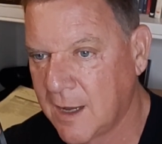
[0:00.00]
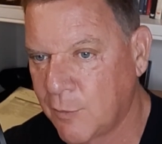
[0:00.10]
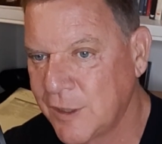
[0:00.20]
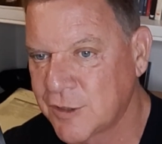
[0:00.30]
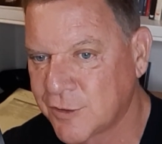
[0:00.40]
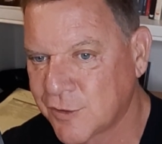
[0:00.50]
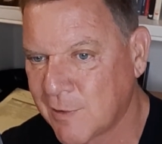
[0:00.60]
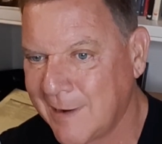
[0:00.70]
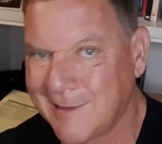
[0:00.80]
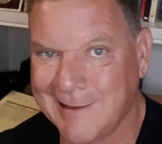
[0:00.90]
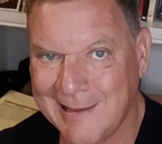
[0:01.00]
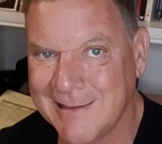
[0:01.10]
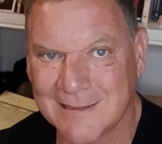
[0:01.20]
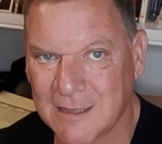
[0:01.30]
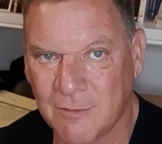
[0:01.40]
original strength
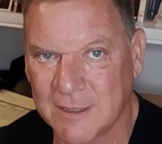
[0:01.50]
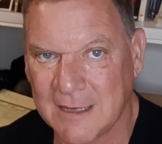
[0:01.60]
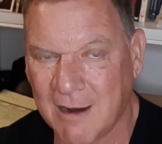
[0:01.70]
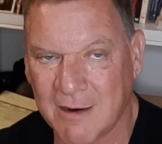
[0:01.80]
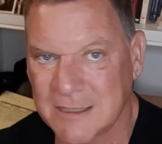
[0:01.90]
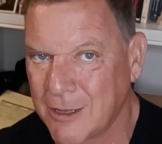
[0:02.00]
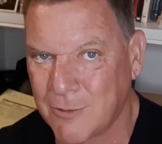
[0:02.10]
is loaded carries,